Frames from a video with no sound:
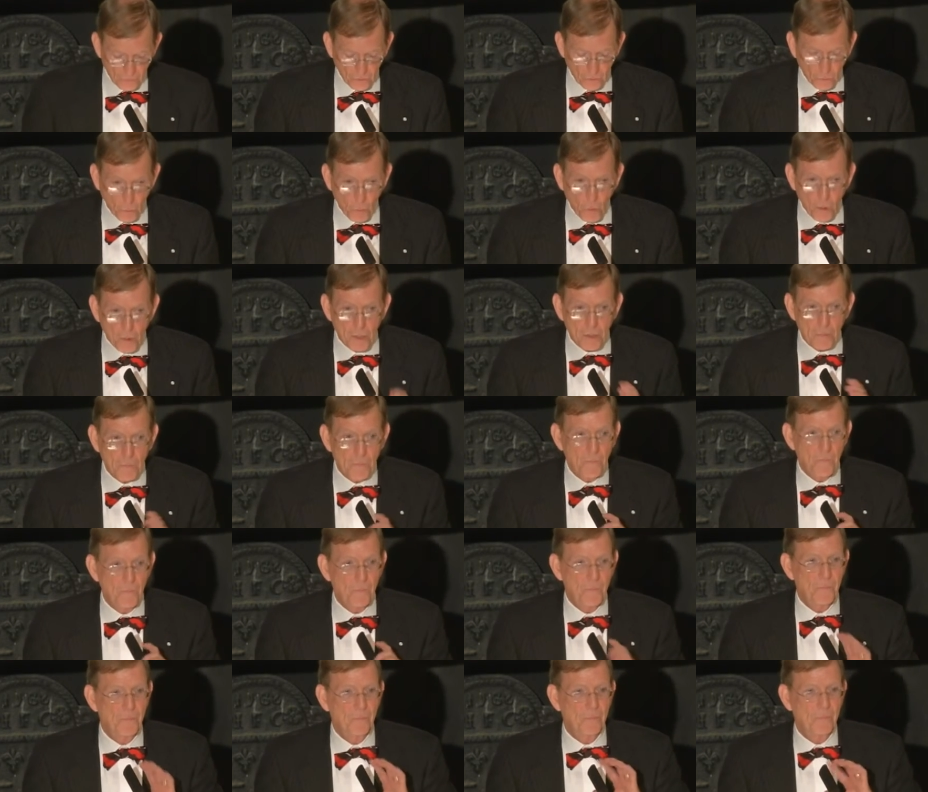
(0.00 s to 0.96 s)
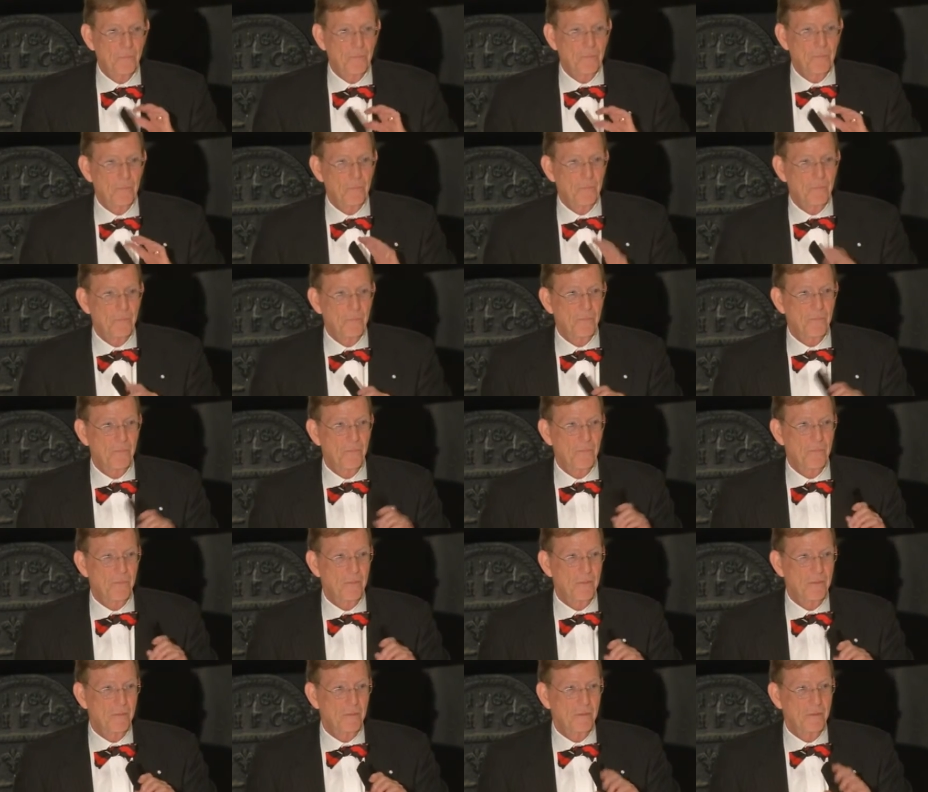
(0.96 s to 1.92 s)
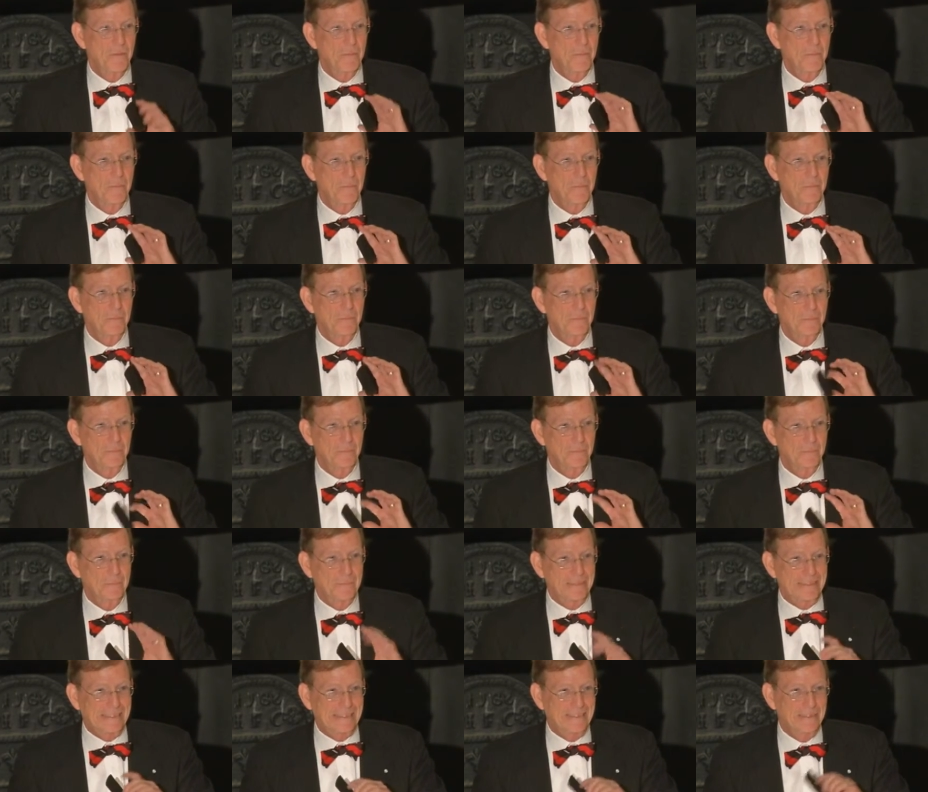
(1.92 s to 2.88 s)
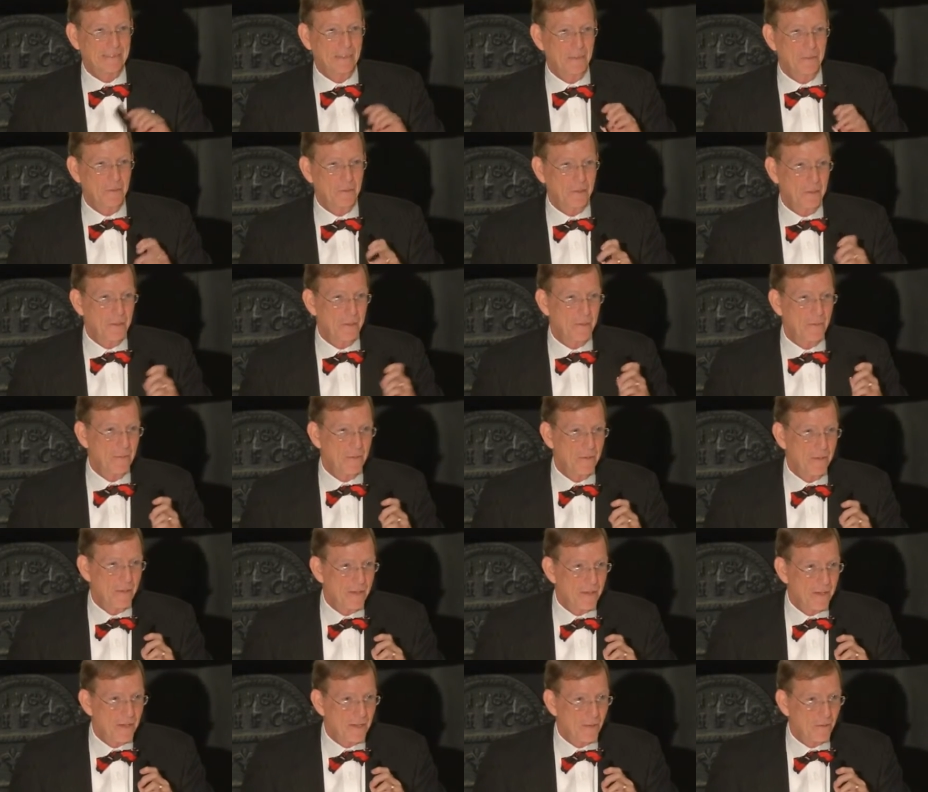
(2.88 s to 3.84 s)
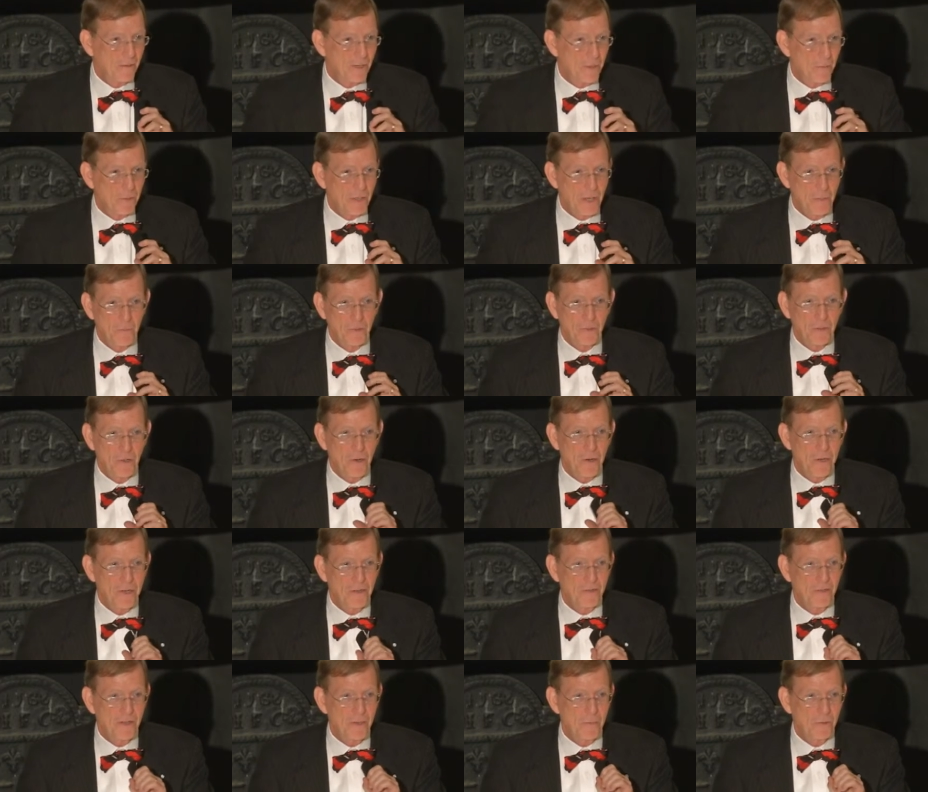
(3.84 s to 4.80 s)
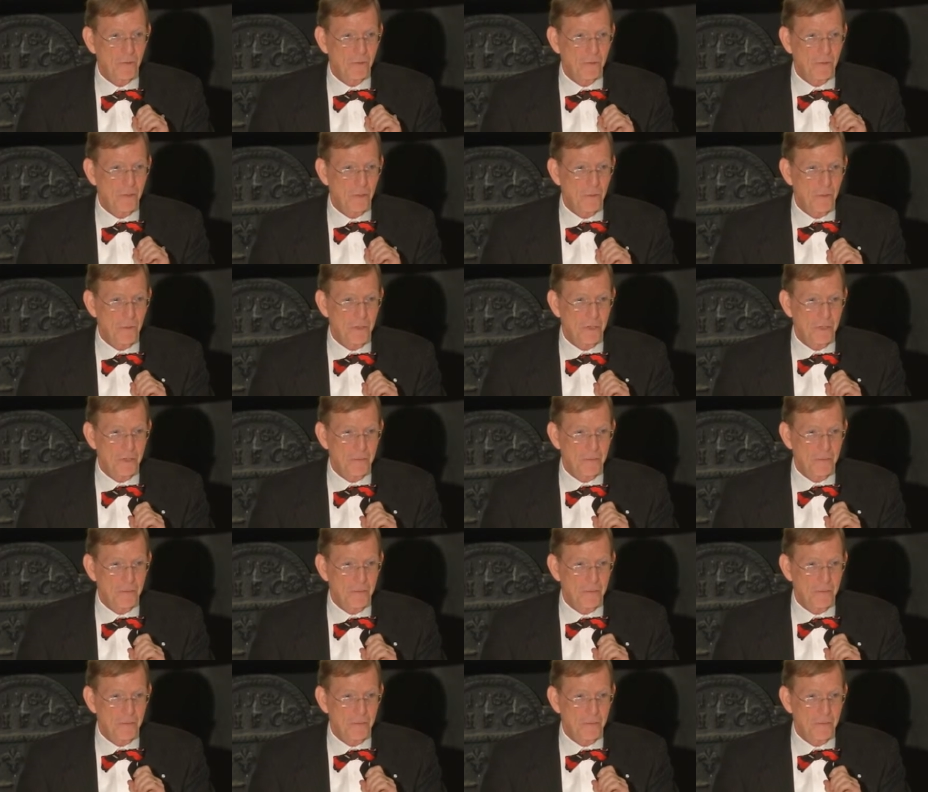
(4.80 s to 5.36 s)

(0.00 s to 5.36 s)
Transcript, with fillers: thwarted, no? okay, seems, I'm sorry, it seems to go in